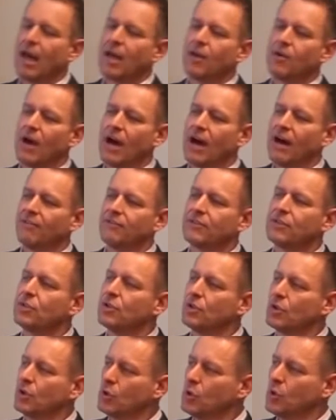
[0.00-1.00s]
you have
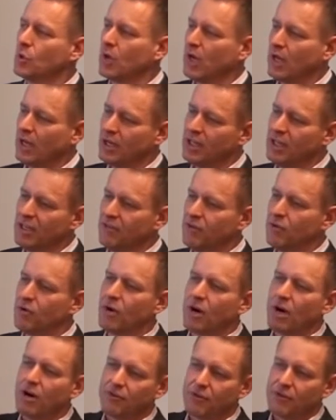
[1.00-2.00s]
to leave
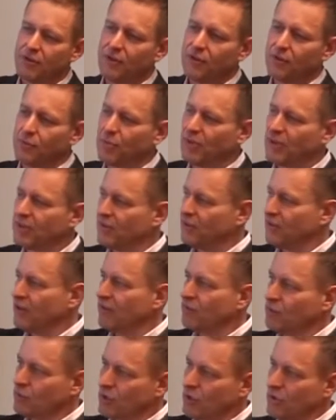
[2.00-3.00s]
your office because
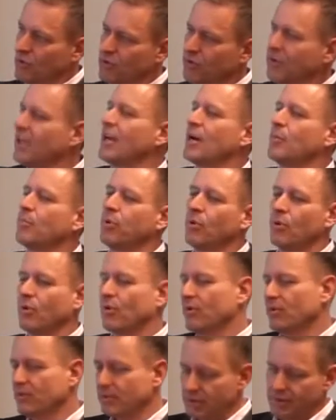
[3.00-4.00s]
you have to go to the
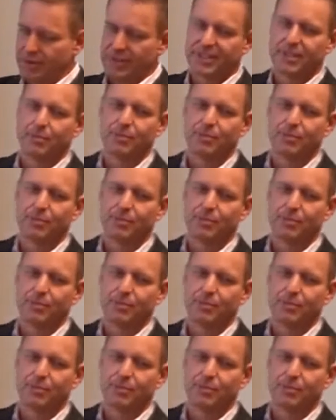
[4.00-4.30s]
airport or do